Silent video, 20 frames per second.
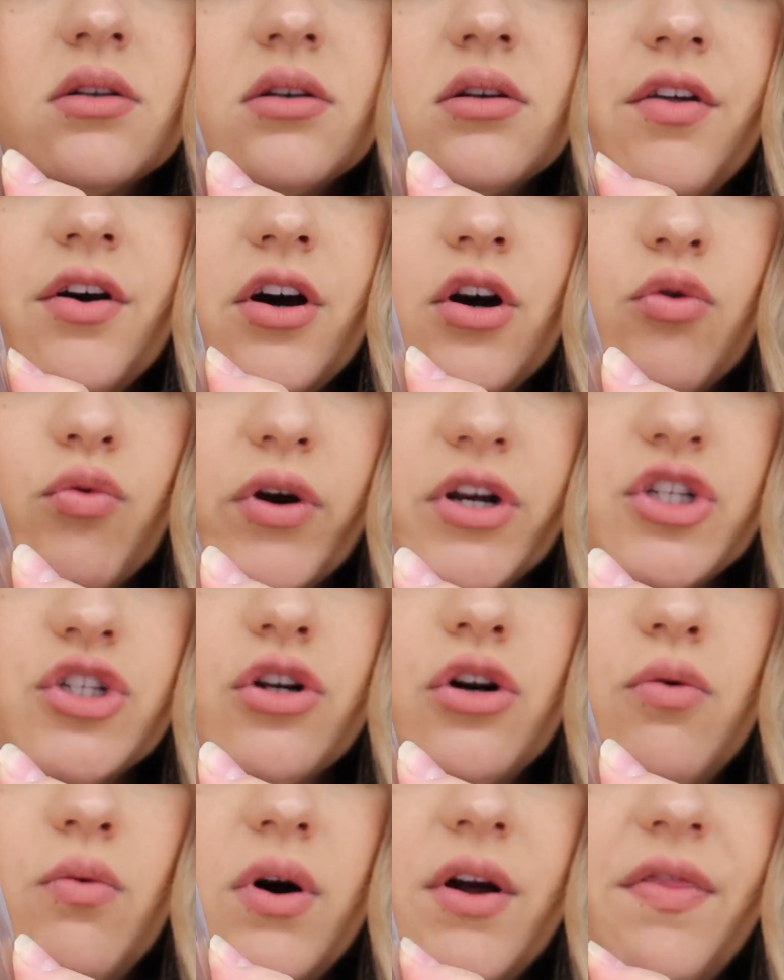The
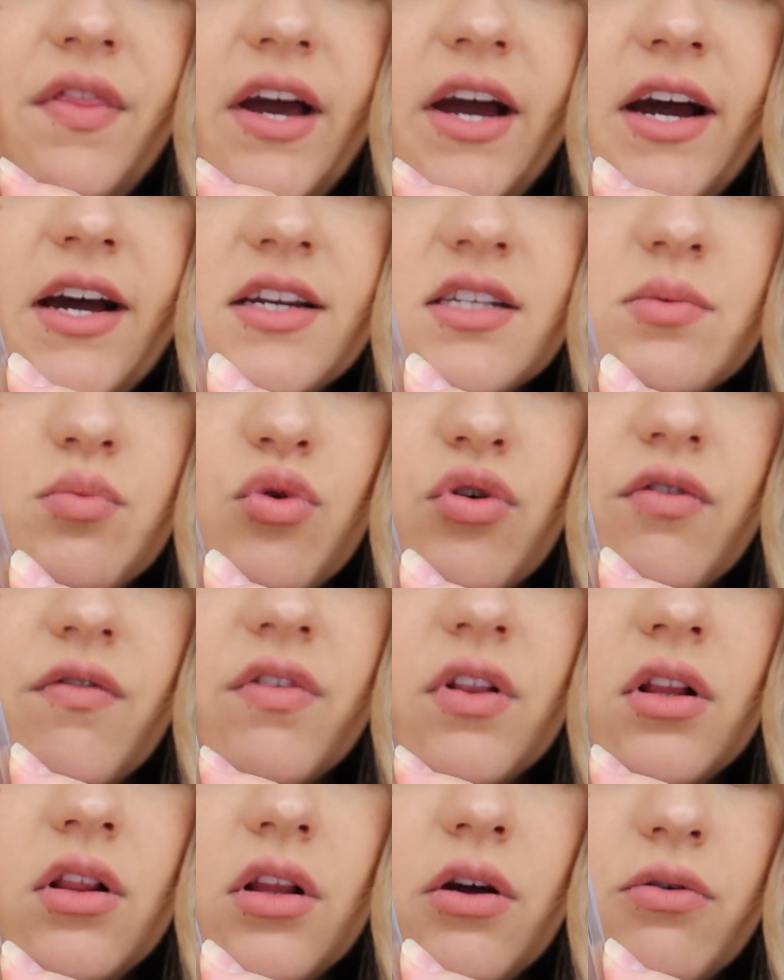original one that has more of
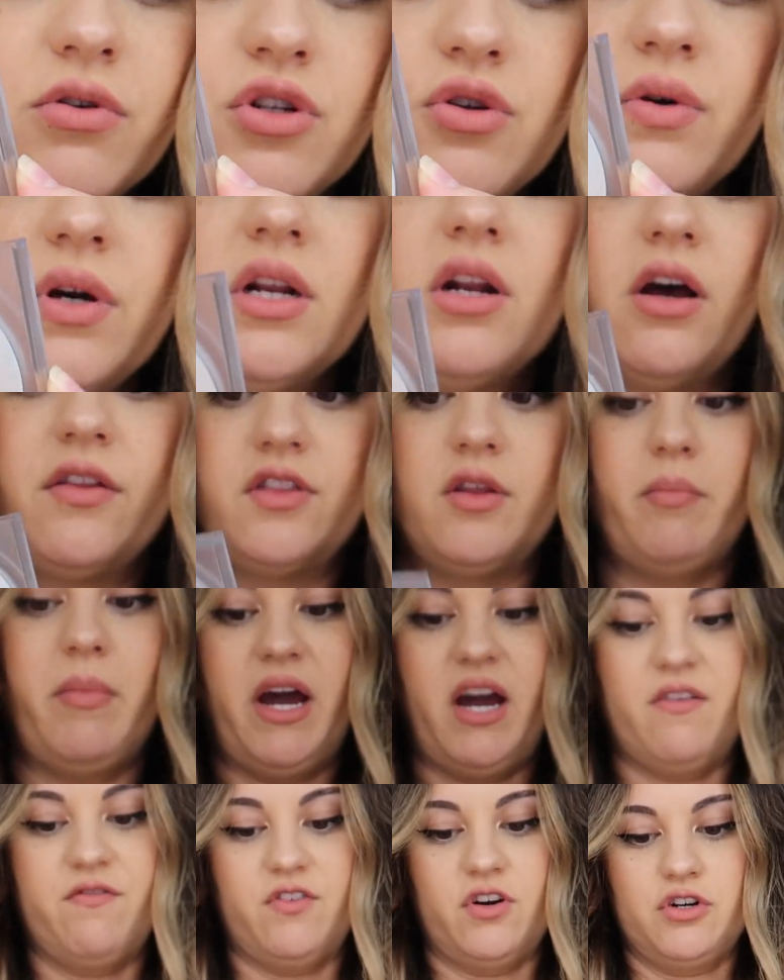the glow to it, not the
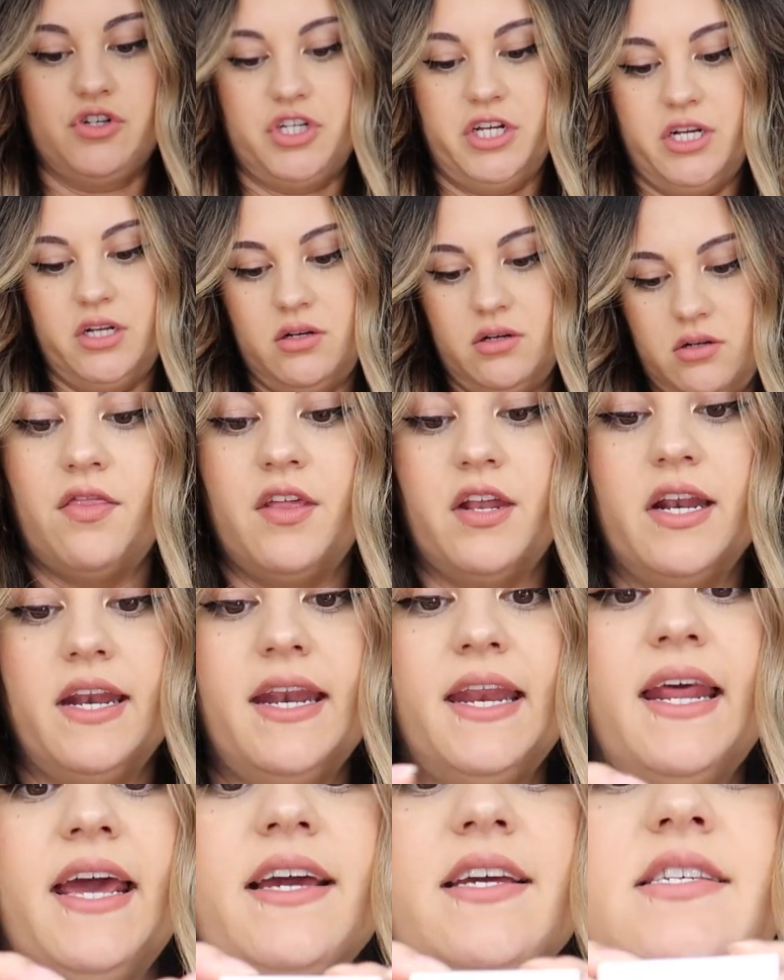matte version. The
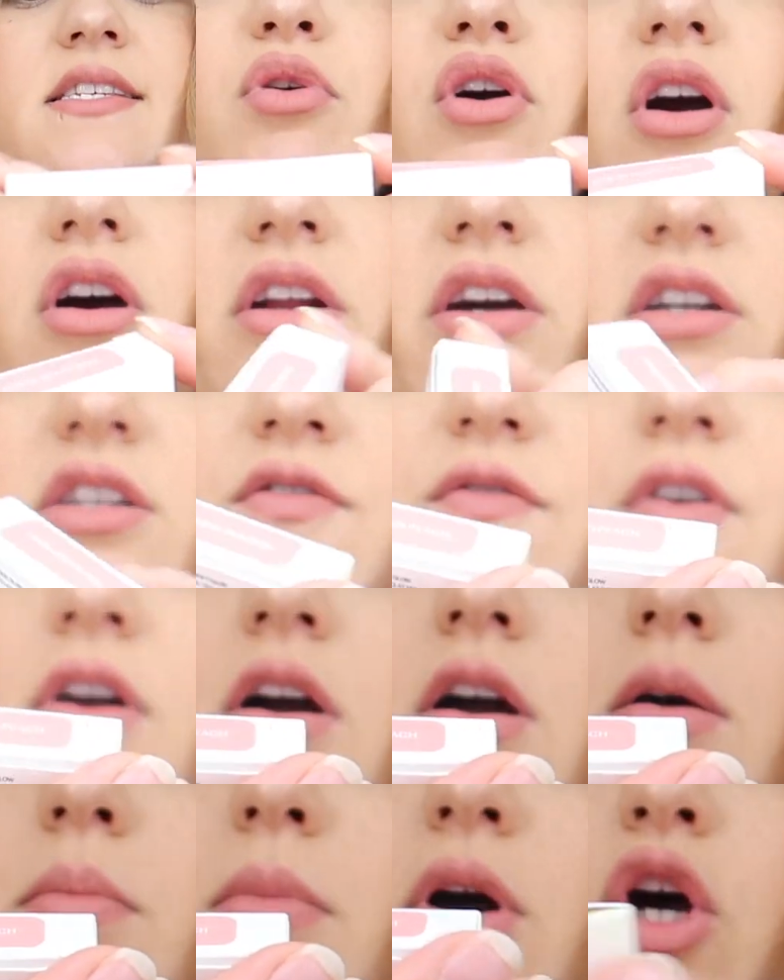next product
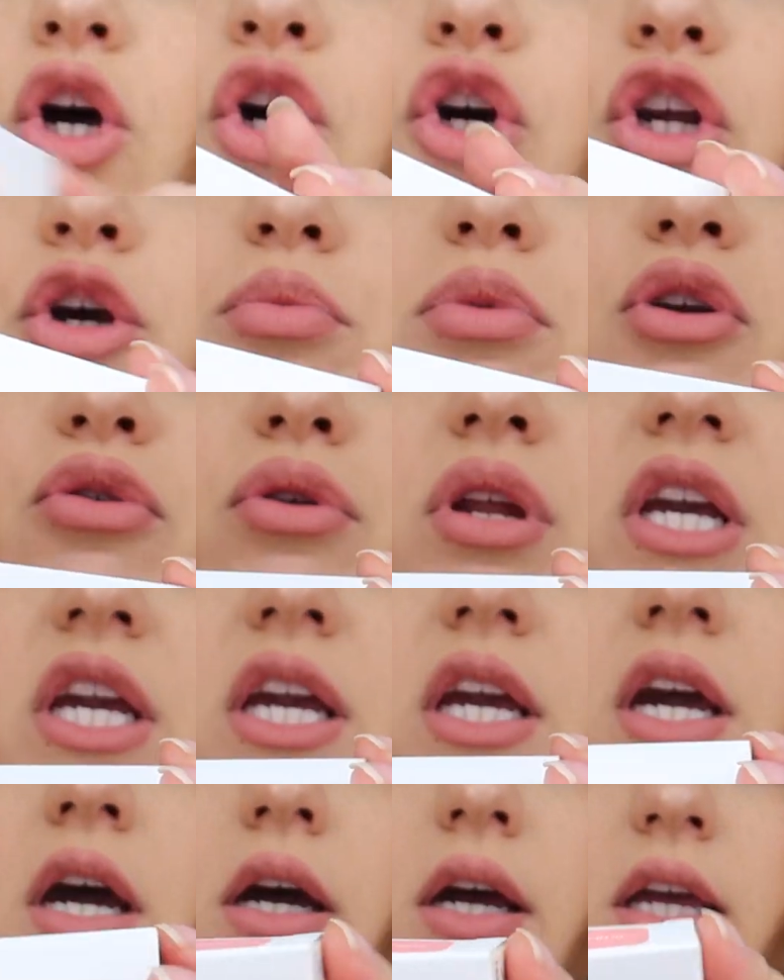from Huda
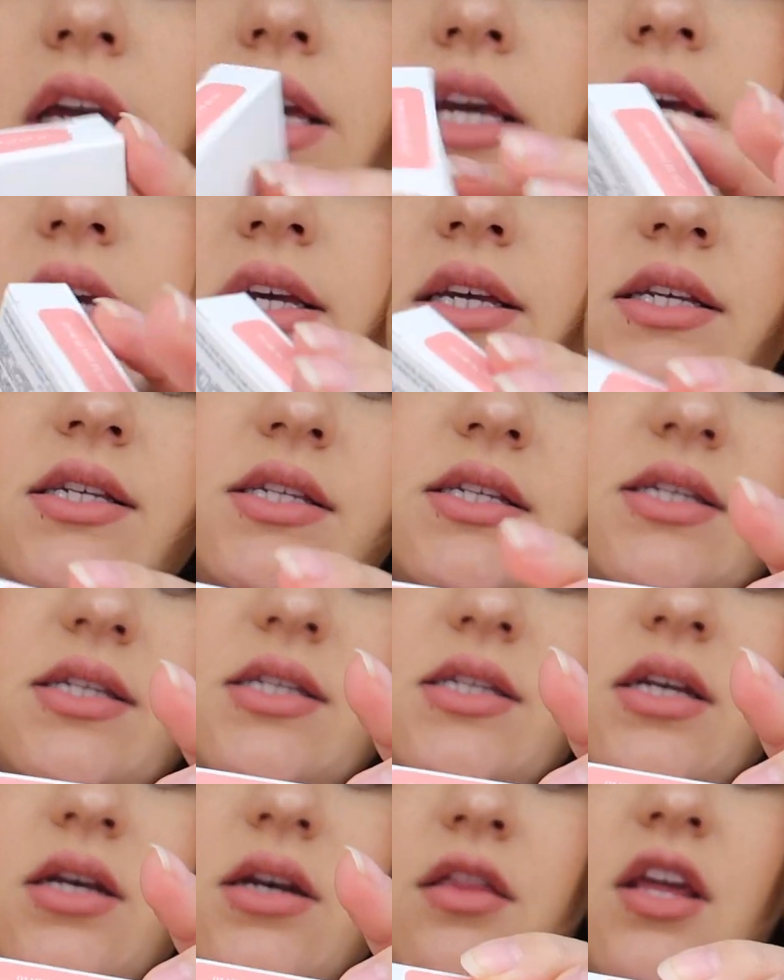Beauty
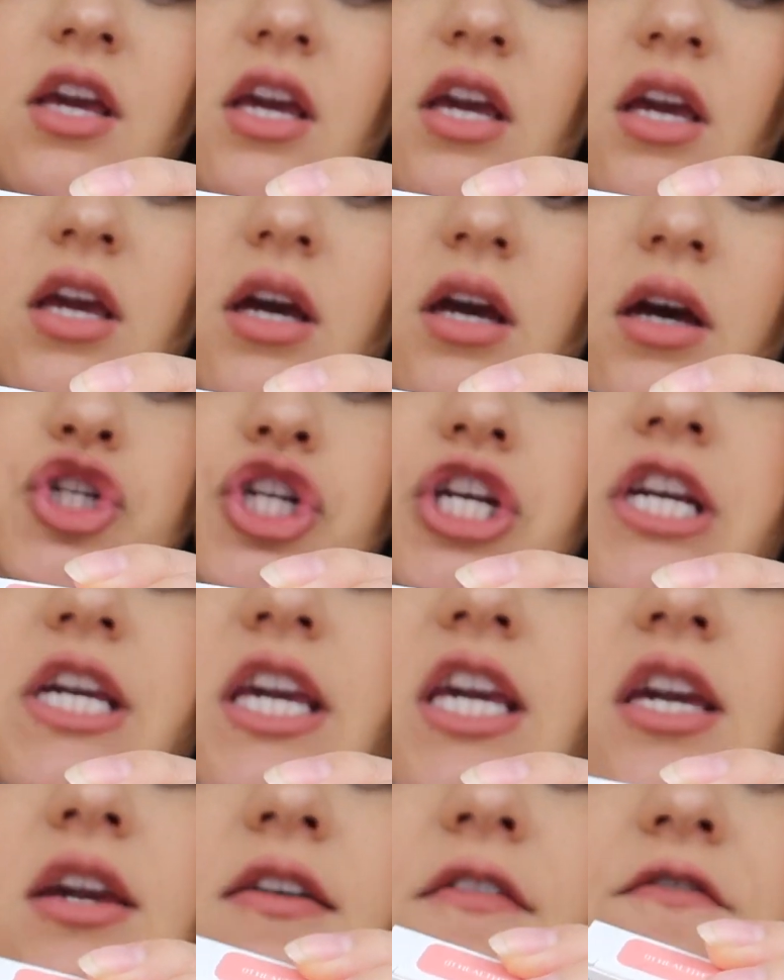is the
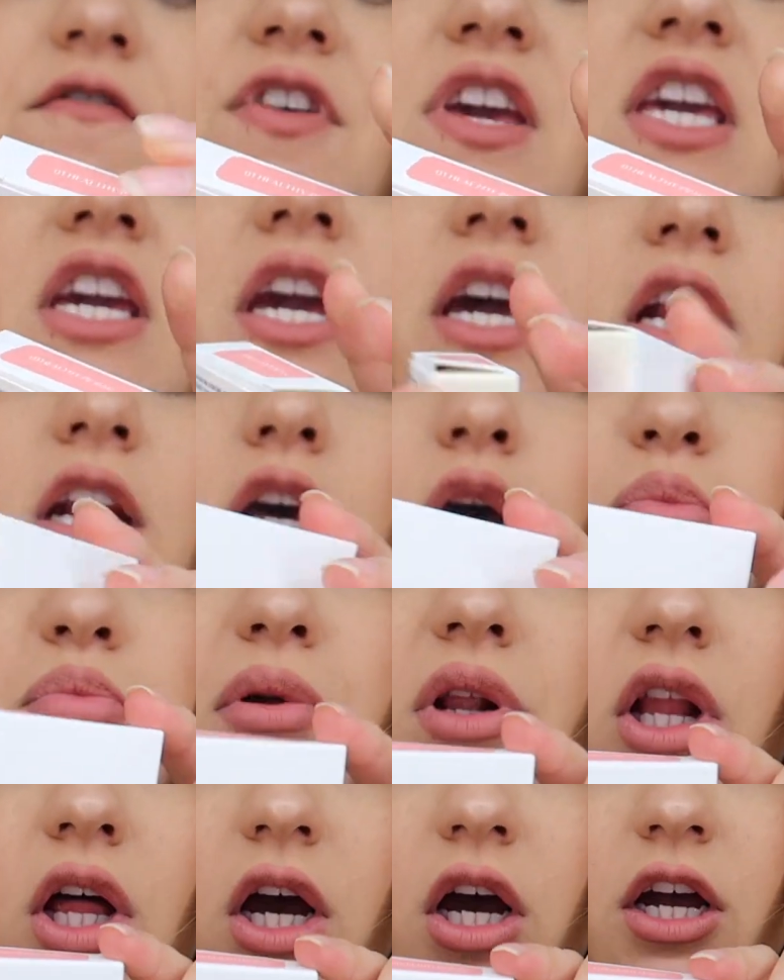Cheeky Vegan
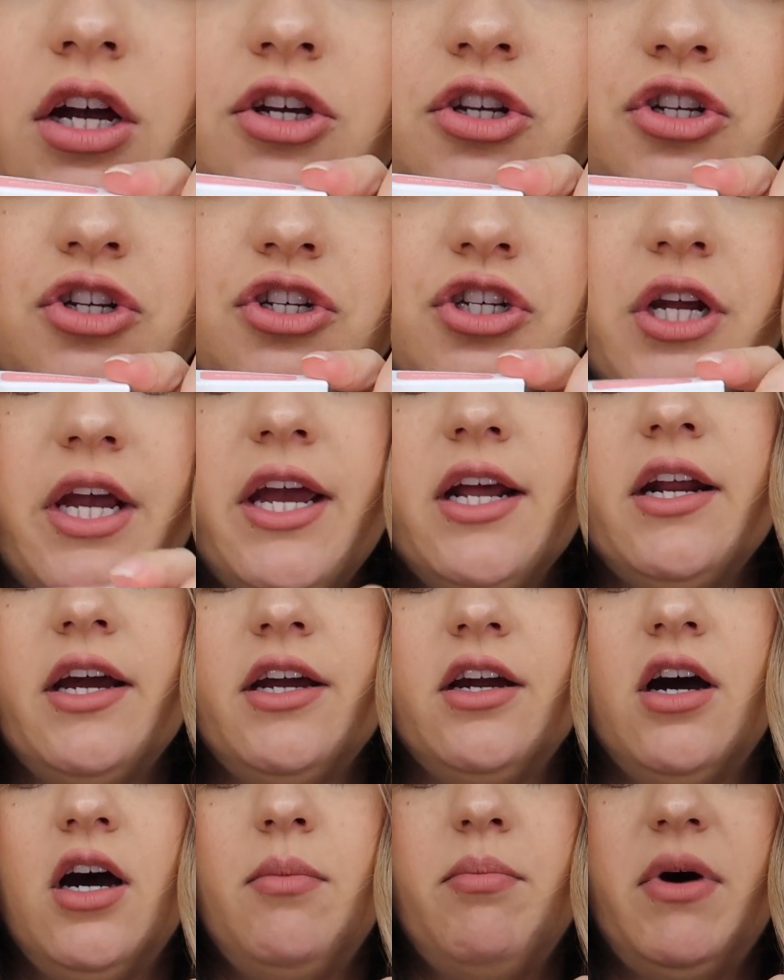Blush, and
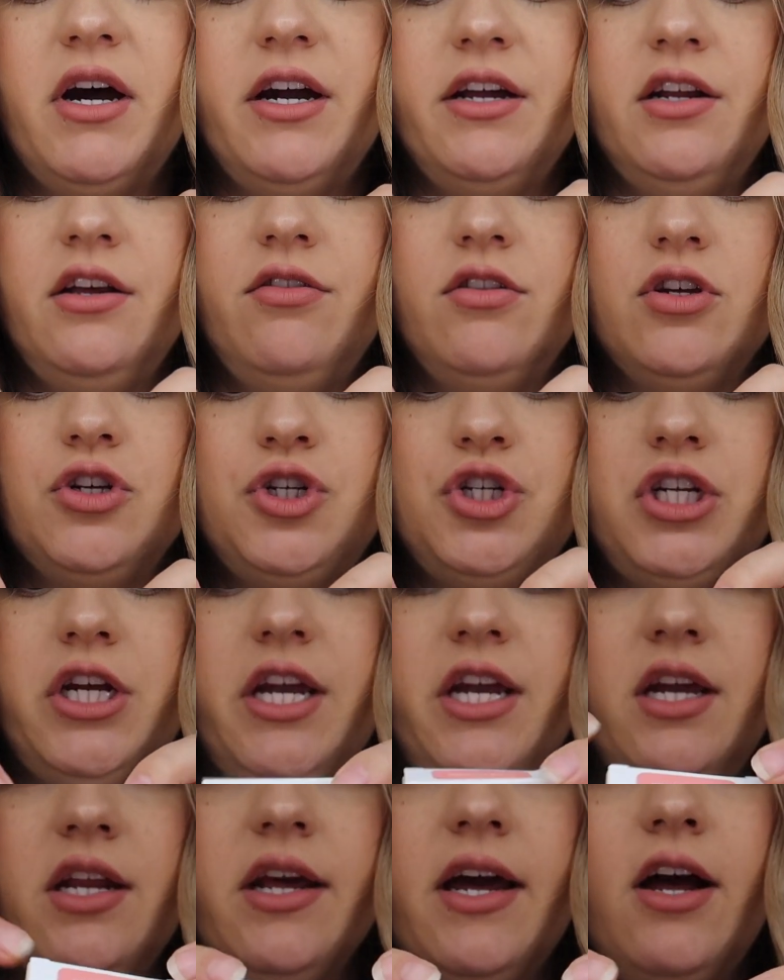I got mine in the
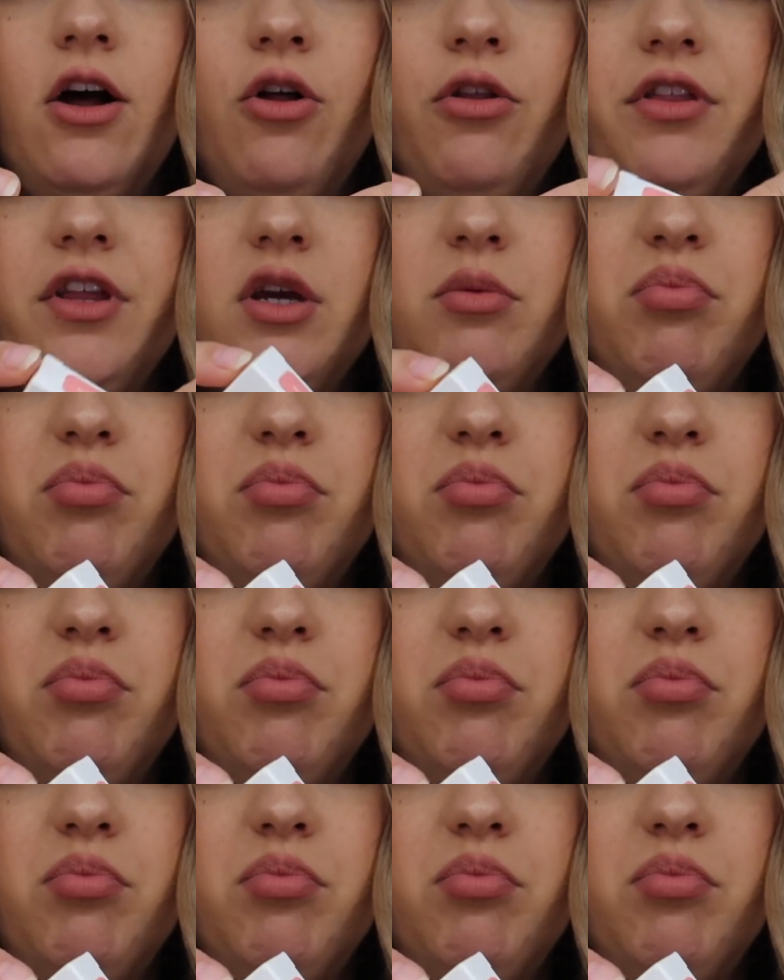shade Healthy